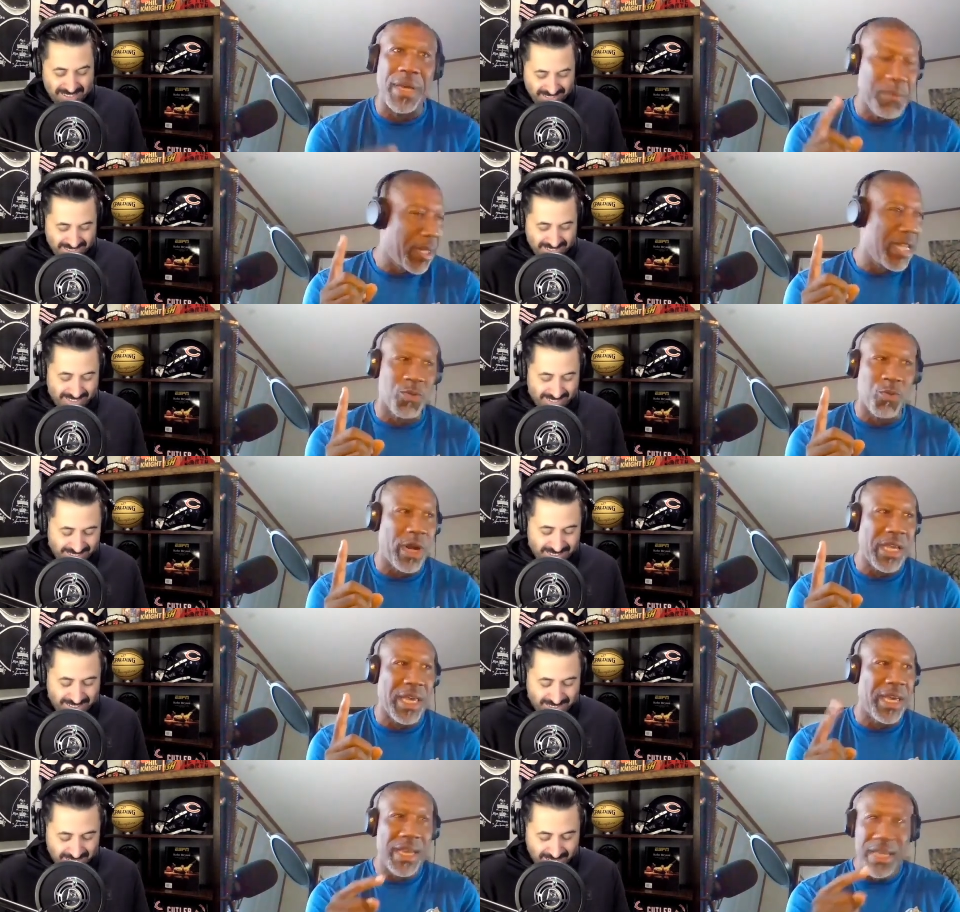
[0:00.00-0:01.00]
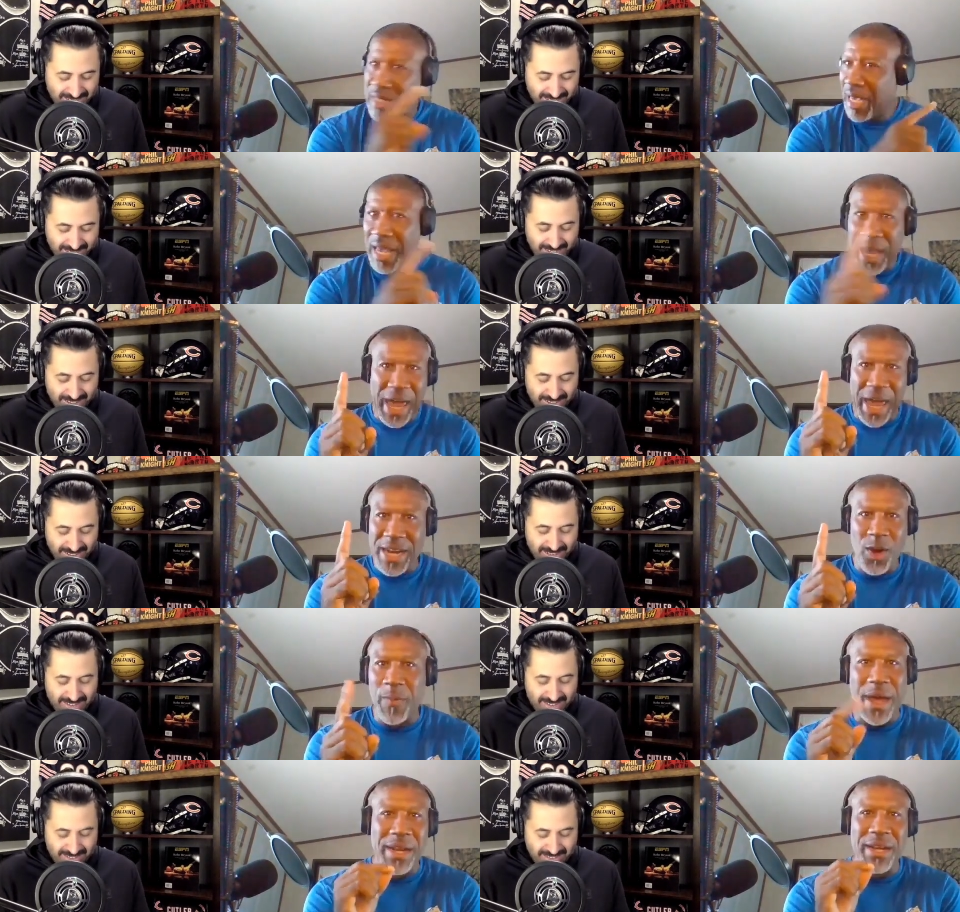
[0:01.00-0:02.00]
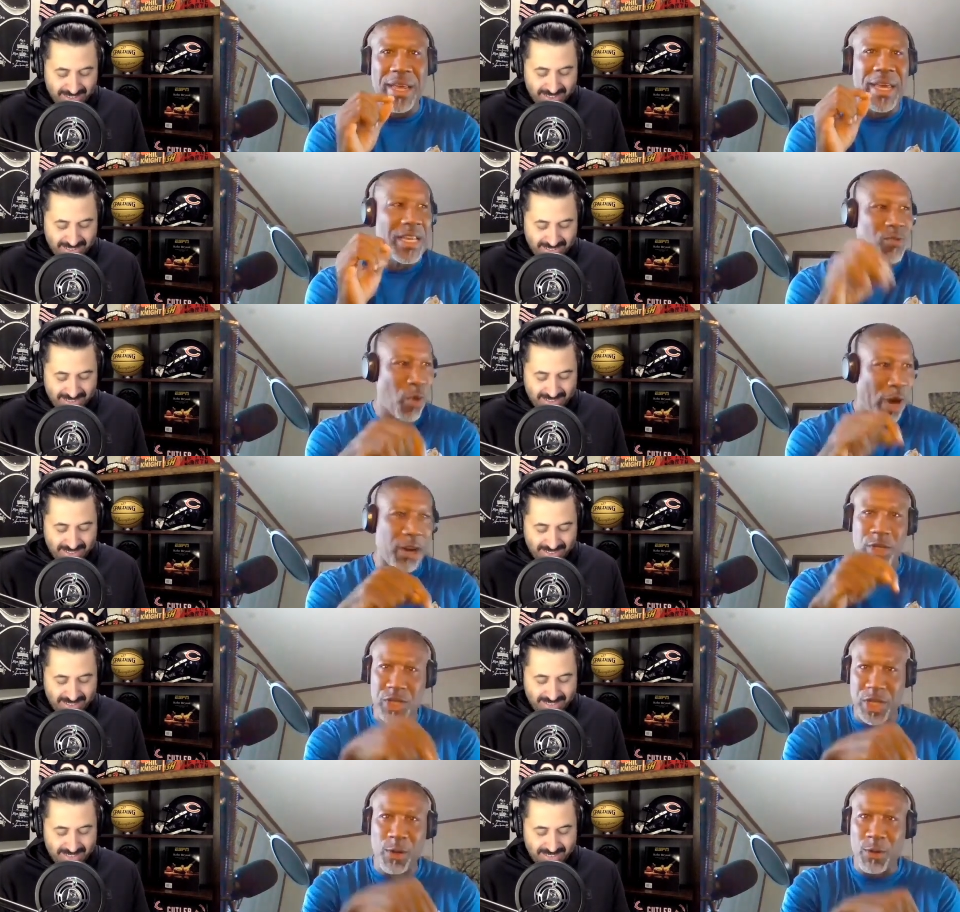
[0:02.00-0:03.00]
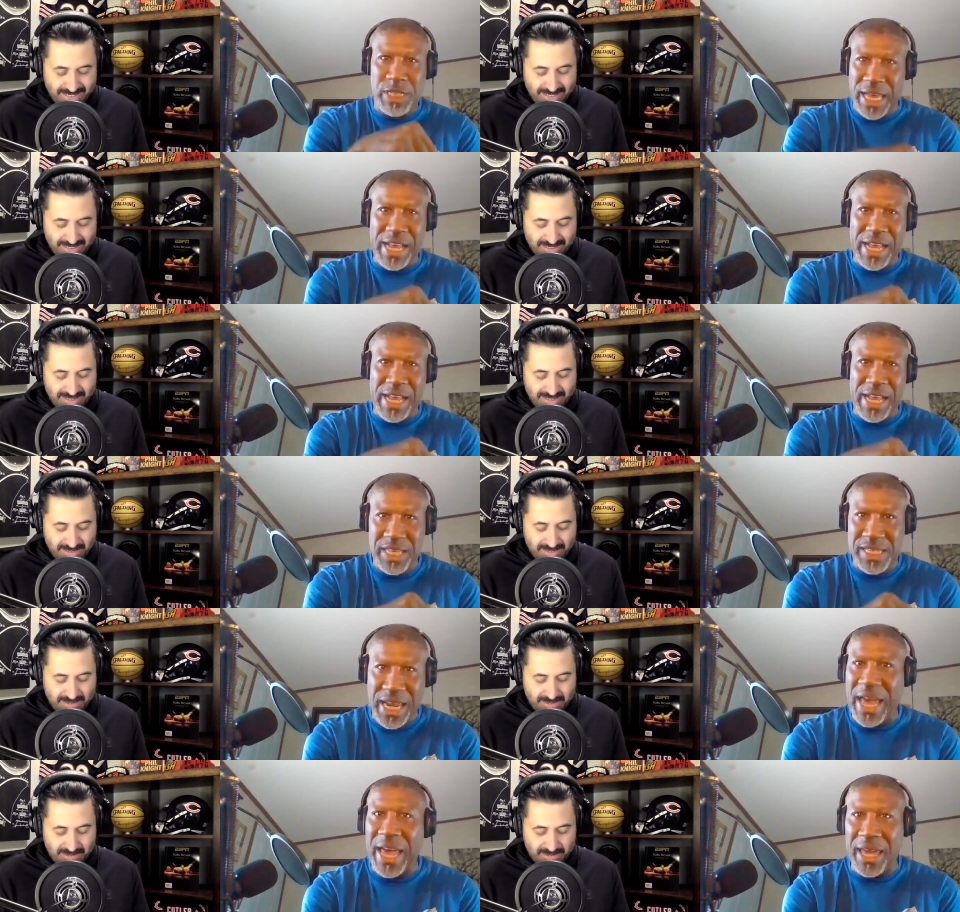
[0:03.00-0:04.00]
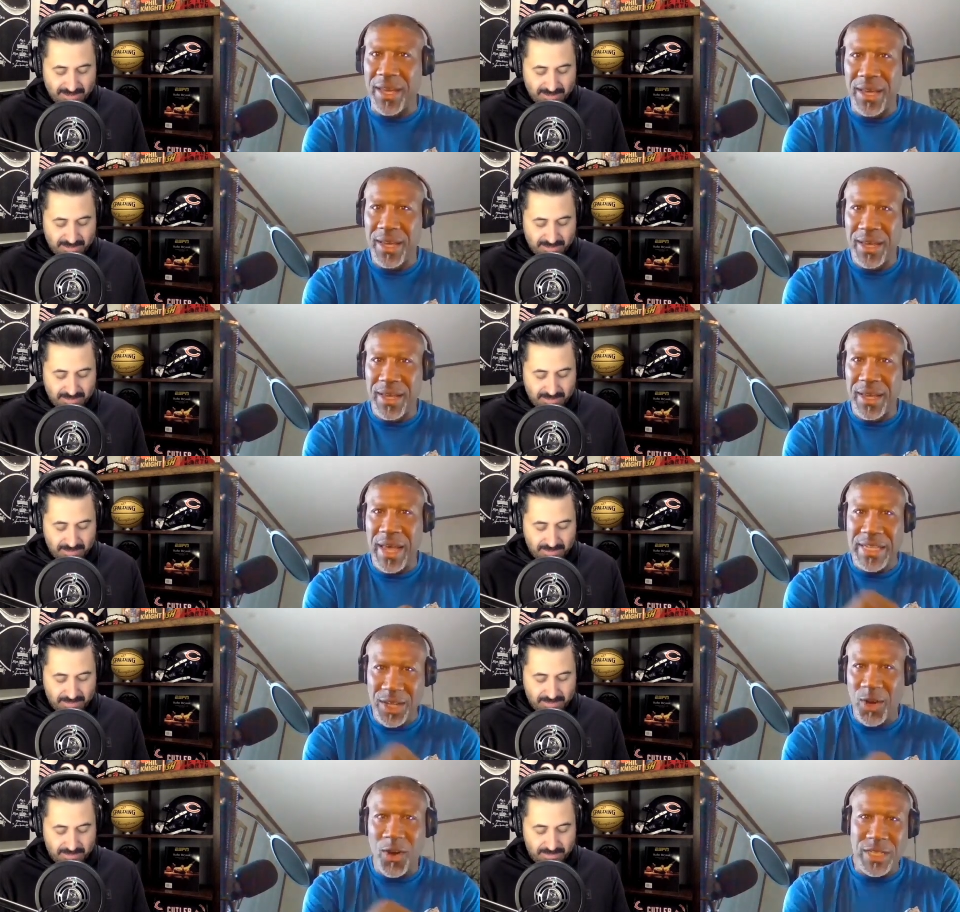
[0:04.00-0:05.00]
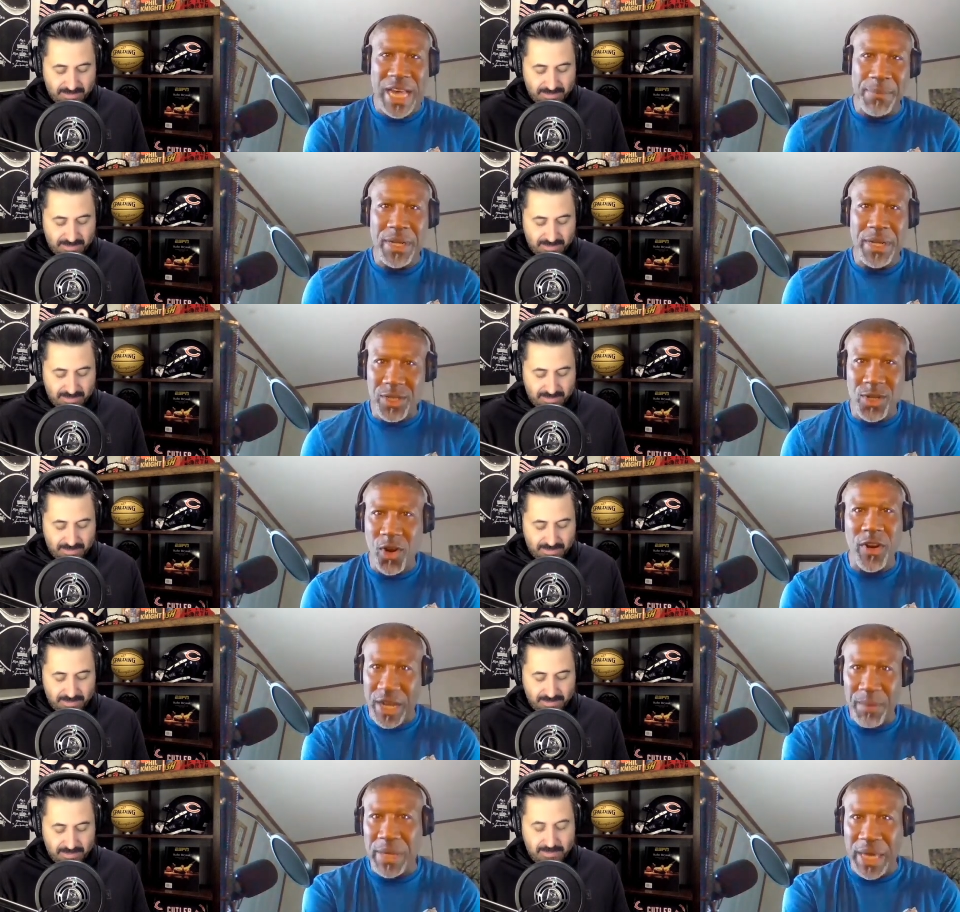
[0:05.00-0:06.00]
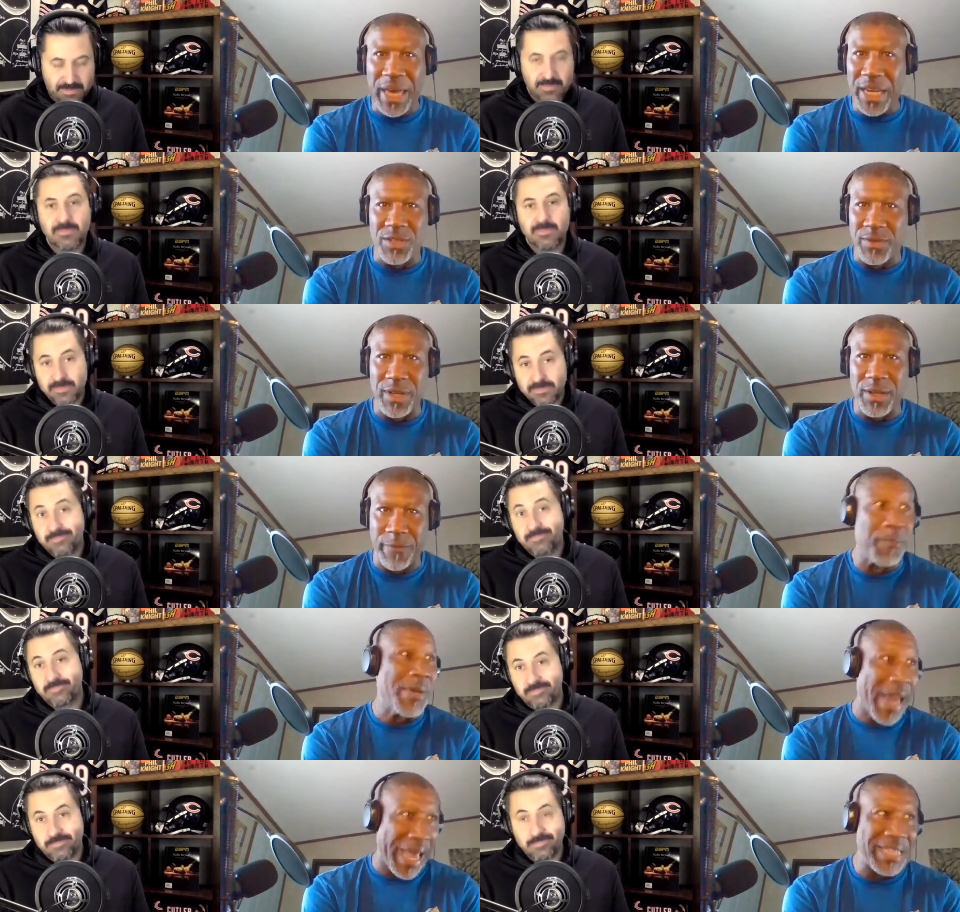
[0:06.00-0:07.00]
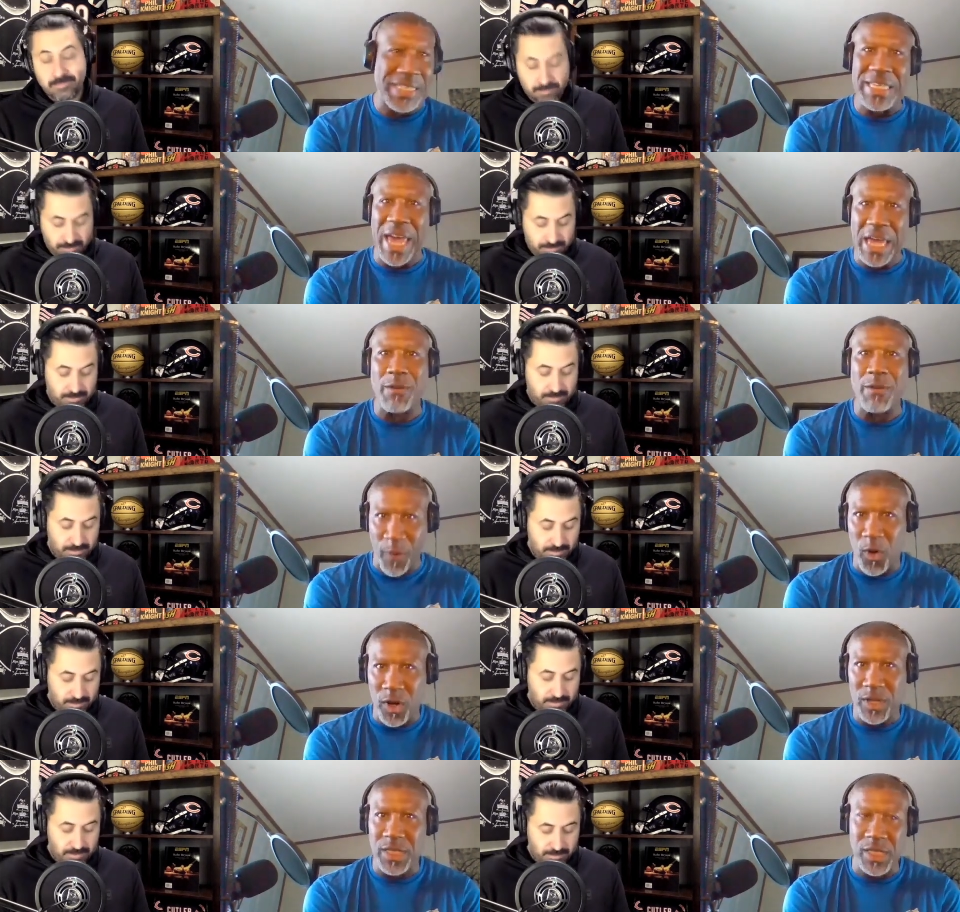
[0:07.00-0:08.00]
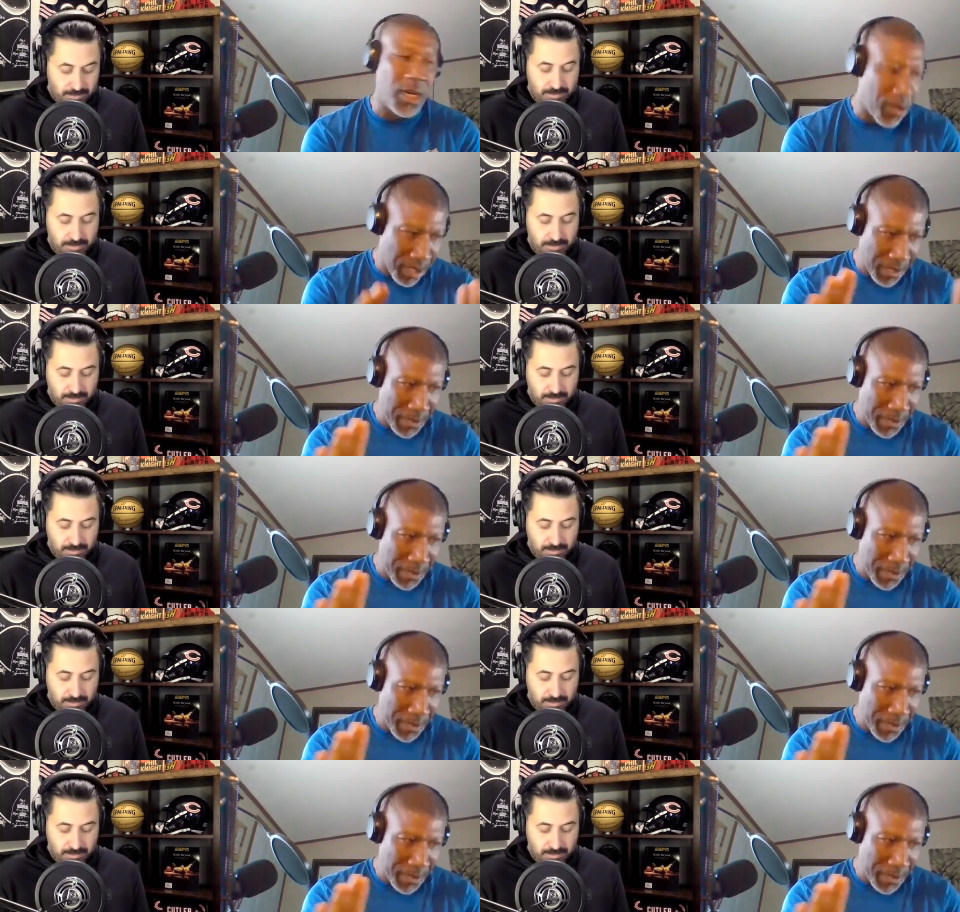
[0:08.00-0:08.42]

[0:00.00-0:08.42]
Speaker 1: He played twenty years, and no, and his record still stands to this day as the all-time leading scorer in N B A history from nineteen eighty-four. So